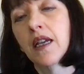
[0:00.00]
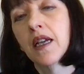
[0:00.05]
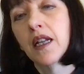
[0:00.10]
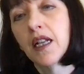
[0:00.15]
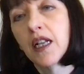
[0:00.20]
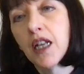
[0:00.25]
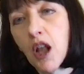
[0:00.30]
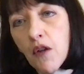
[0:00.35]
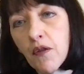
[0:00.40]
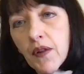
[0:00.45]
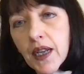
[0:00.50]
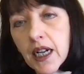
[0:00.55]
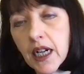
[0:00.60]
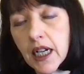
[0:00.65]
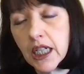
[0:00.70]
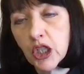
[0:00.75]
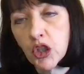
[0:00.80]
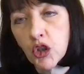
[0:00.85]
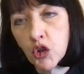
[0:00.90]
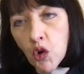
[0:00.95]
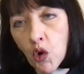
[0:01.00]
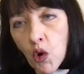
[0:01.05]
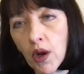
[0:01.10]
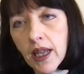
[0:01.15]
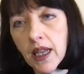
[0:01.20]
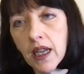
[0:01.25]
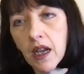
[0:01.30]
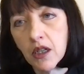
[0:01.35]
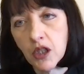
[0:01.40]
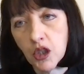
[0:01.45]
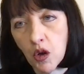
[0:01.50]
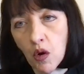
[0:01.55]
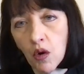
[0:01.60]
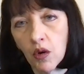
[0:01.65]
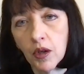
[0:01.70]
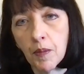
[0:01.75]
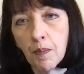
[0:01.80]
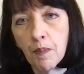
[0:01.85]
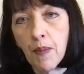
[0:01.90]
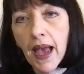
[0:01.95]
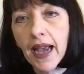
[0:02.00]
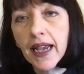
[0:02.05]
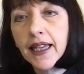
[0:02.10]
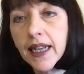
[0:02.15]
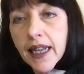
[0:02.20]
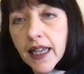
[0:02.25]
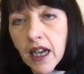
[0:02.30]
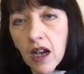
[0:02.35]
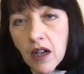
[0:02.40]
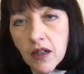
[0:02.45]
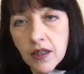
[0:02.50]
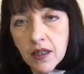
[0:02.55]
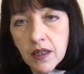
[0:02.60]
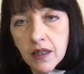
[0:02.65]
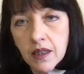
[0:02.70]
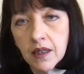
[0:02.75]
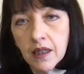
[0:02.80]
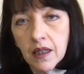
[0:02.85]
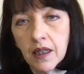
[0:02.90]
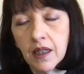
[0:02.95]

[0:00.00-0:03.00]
lovingly drawing us on, beckoning us,